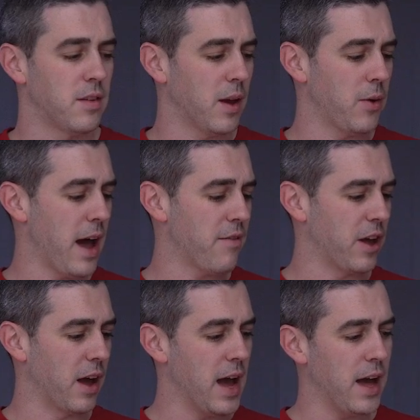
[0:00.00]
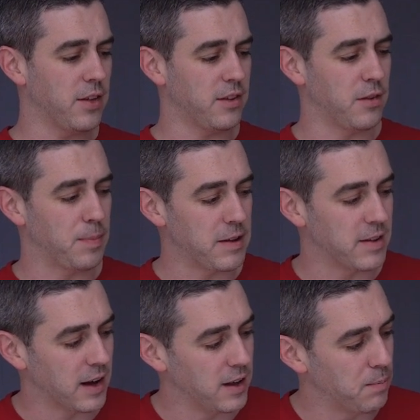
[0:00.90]
So there we have it. This is
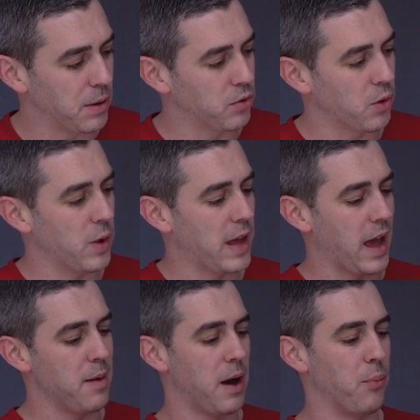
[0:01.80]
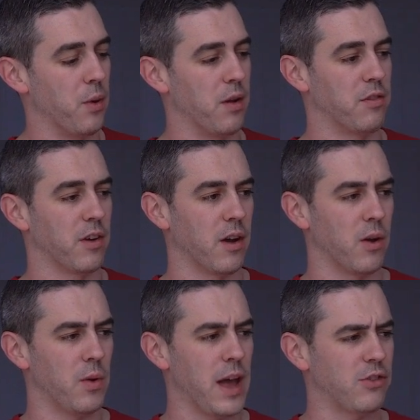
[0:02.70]
basically the build that we came up with.
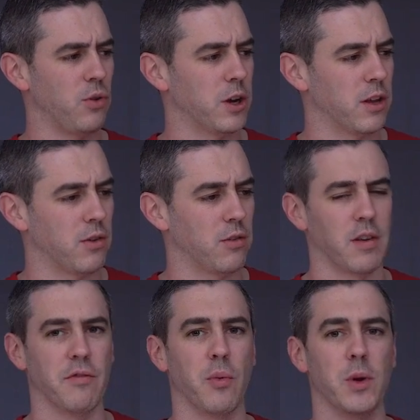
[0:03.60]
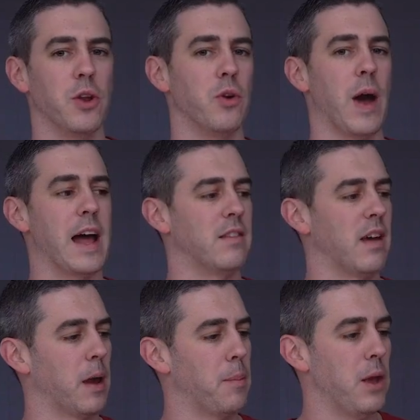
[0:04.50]
So we actually wanted to do something with the new
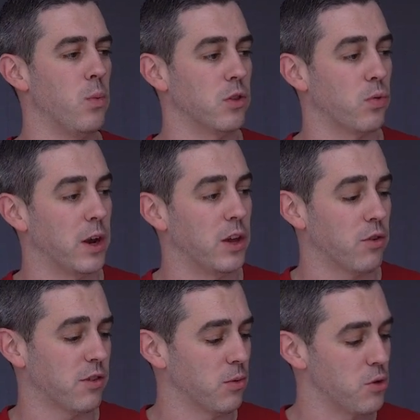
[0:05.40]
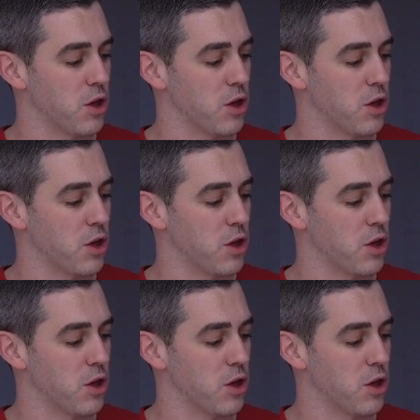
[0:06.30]
Antec P120 Crystal